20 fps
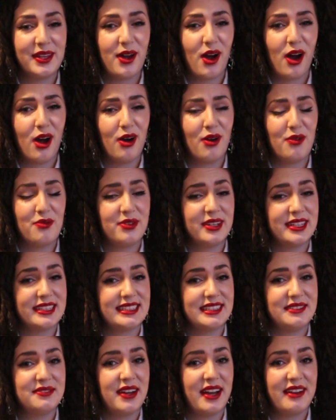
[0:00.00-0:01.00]
they are
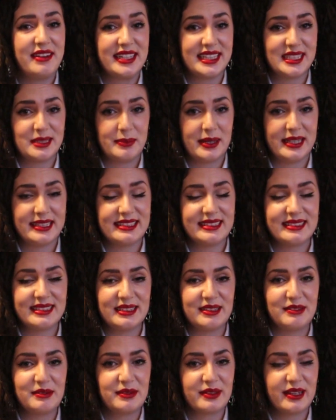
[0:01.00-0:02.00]
obviously very
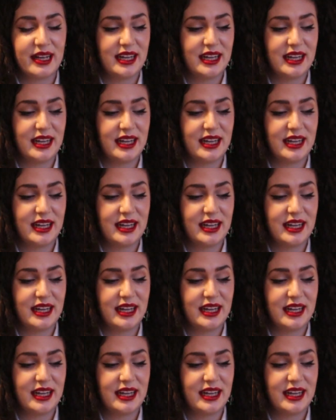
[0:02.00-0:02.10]
expensive,